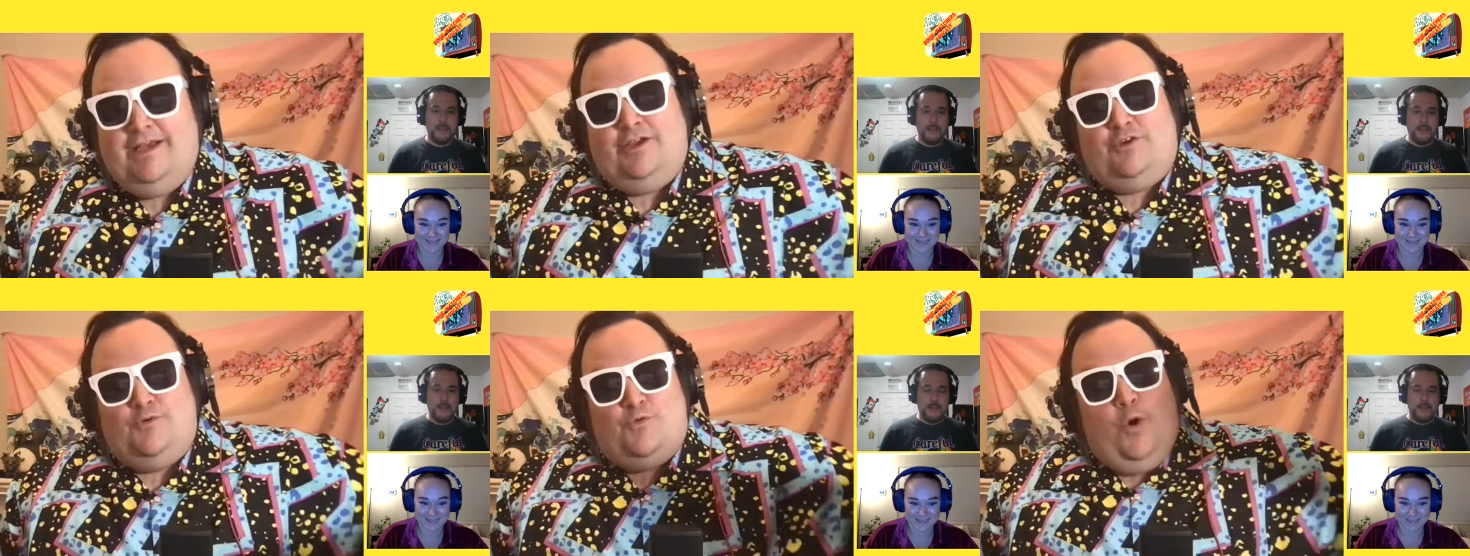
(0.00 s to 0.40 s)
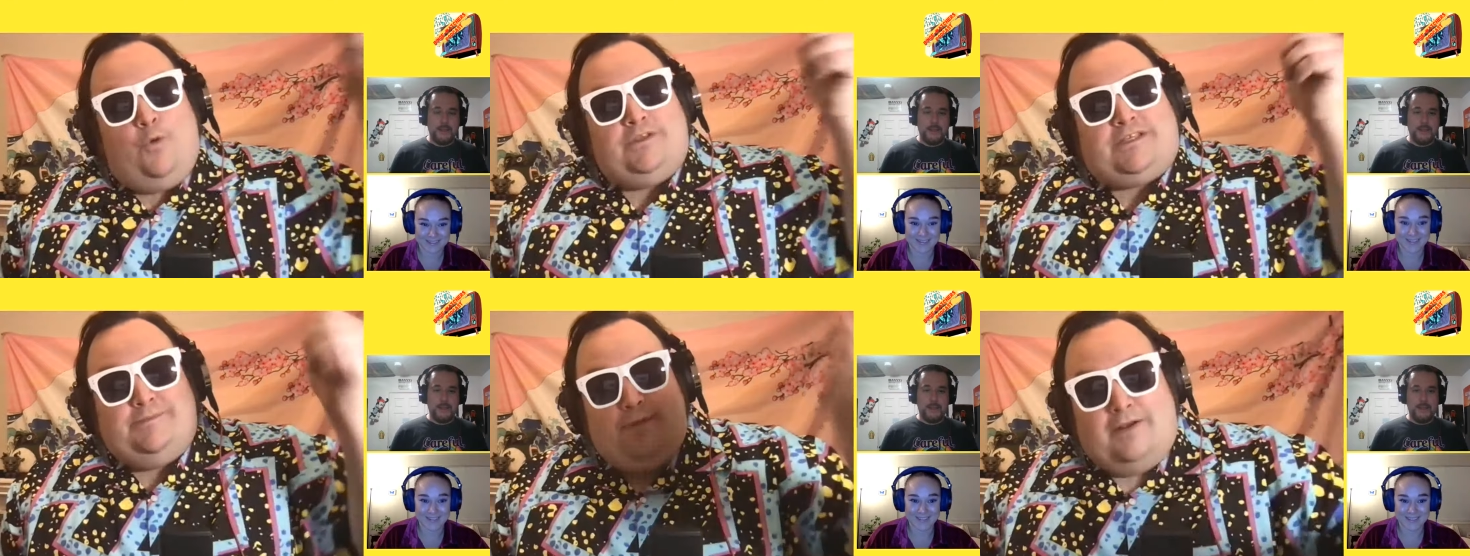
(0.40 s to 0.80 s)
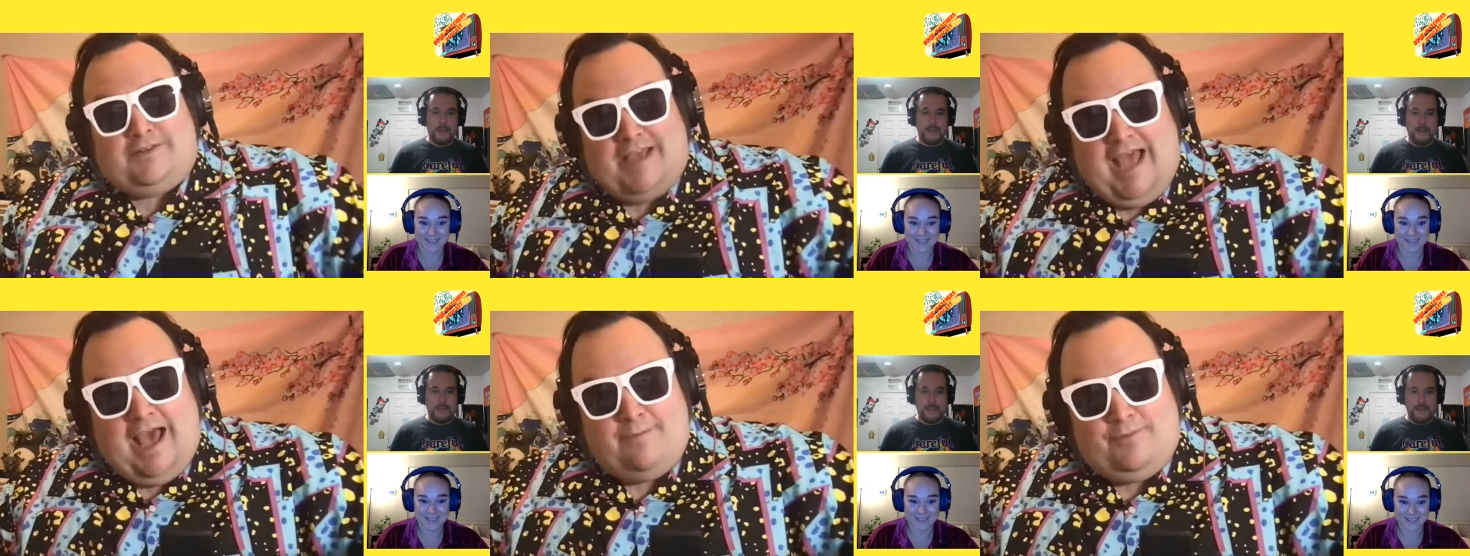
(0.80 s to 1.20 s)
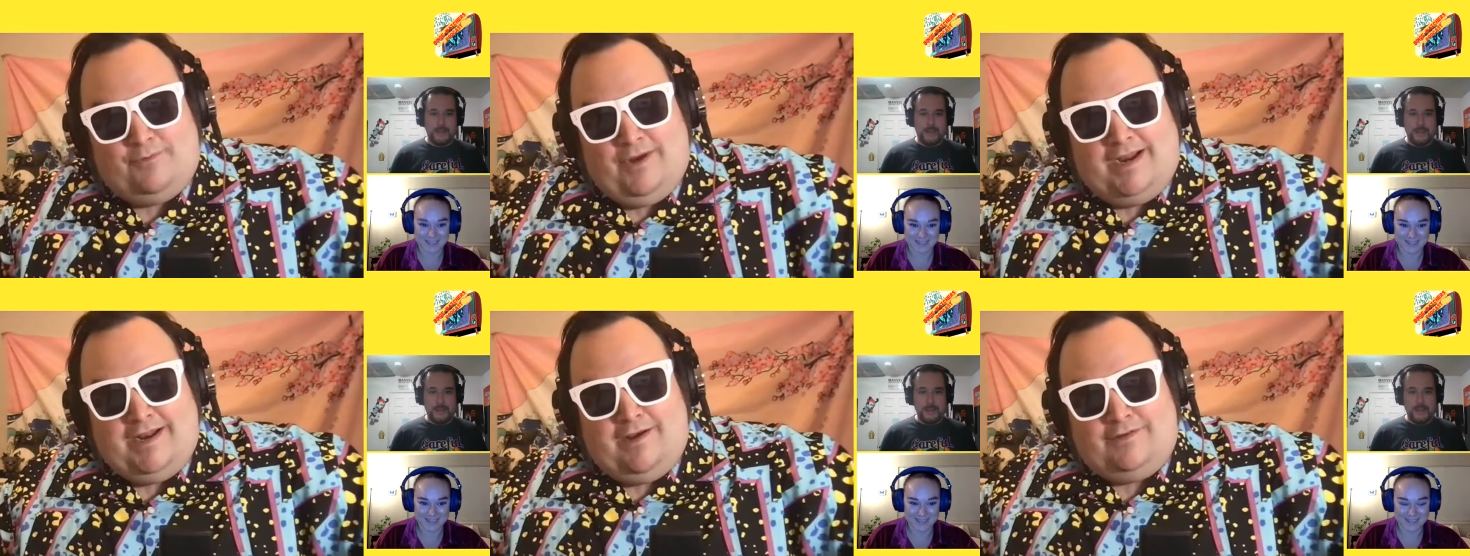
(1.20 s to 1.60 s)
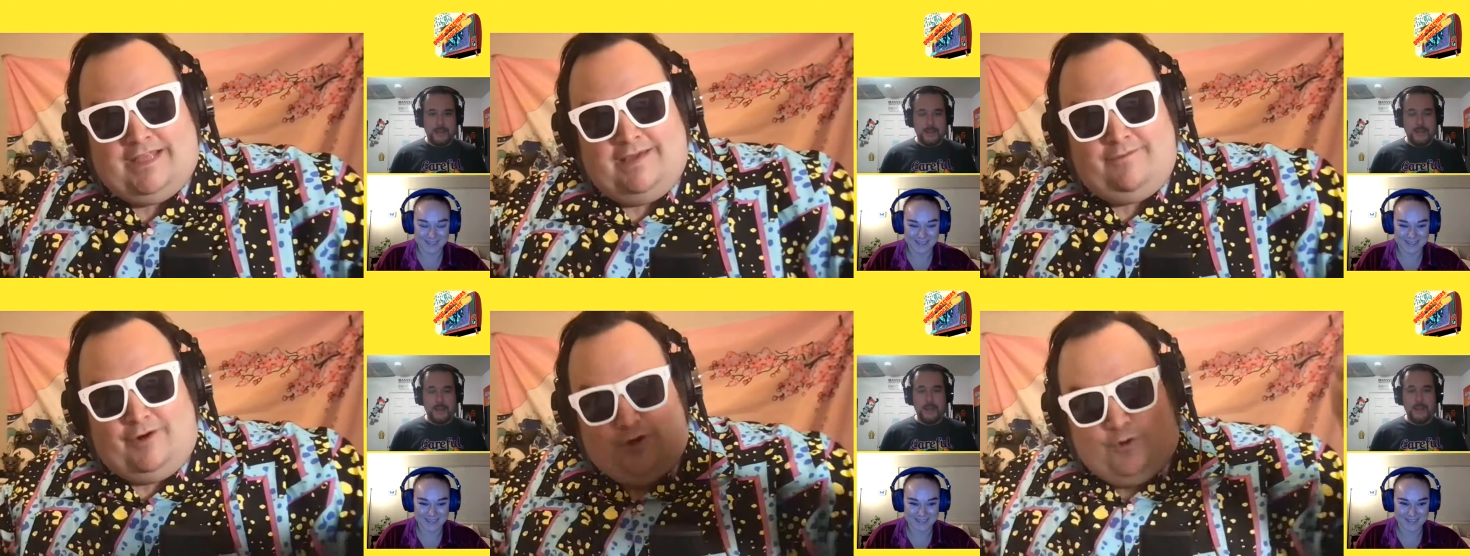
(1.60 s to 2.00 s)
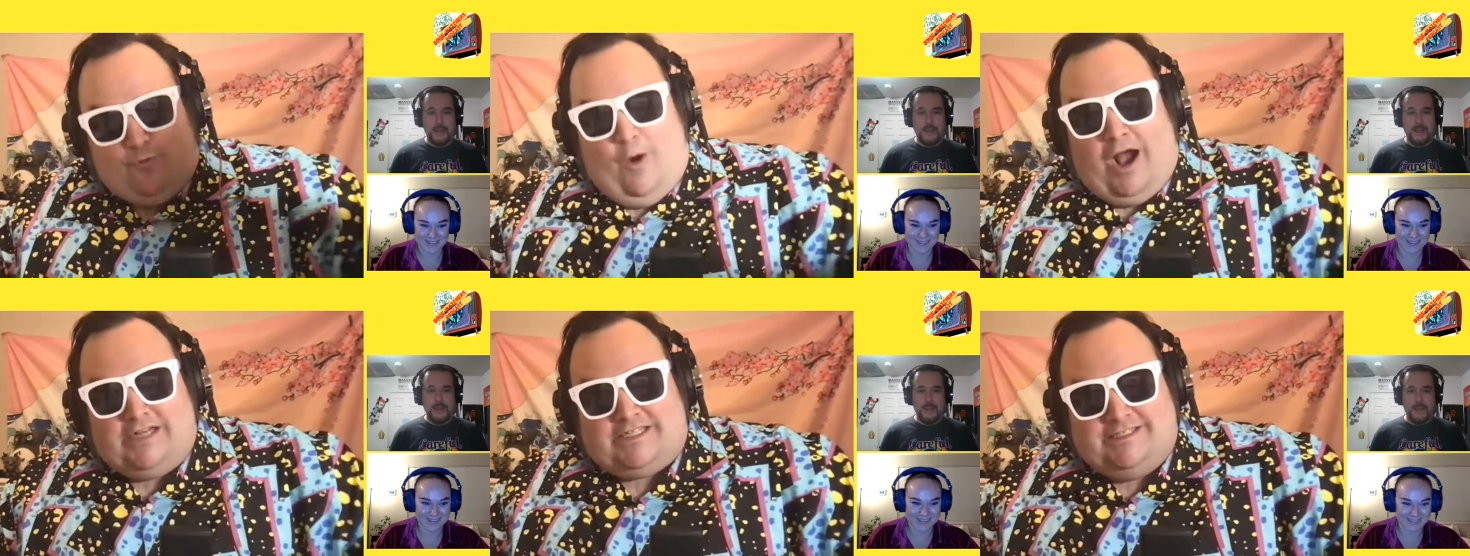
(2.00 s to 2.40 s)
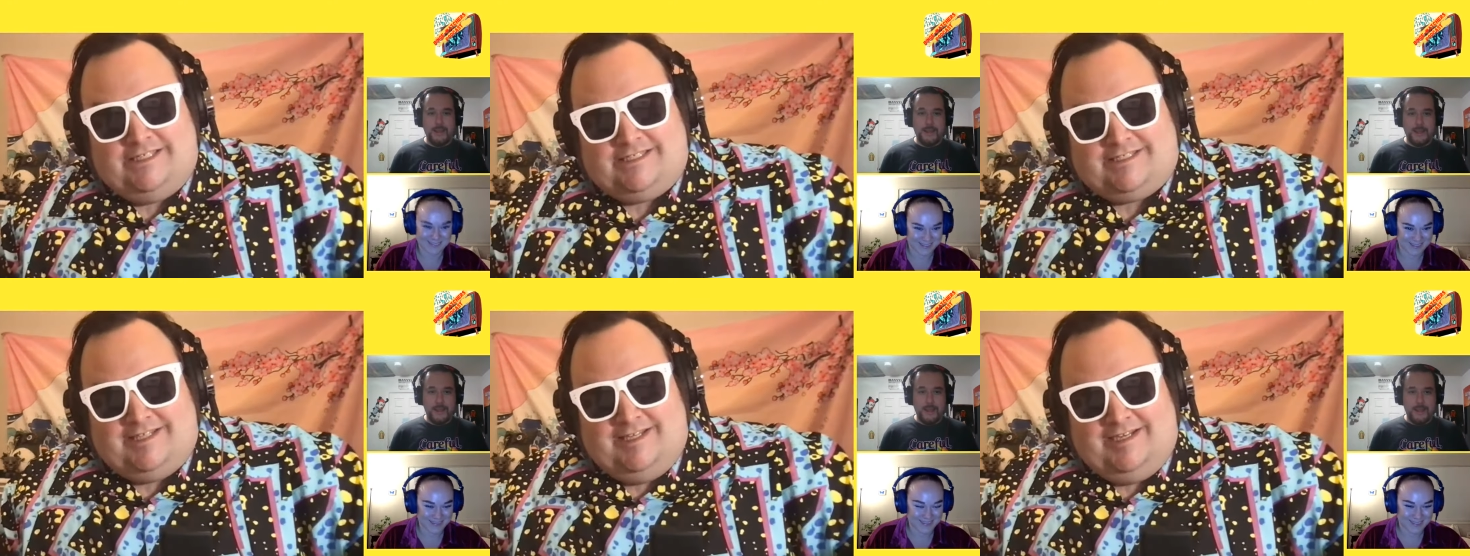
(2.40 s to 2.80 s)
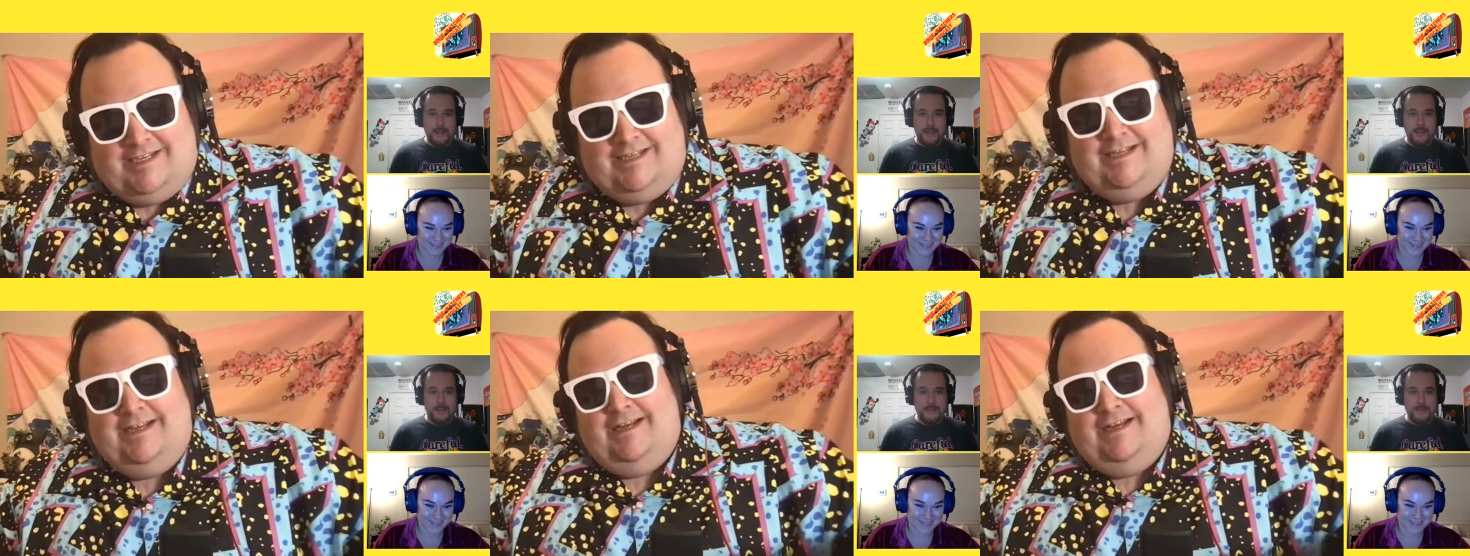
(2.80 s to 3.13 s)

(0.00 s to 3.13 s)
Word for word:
Speaker 1: "You know what's about to happen right now, David? Are you watching this thing?"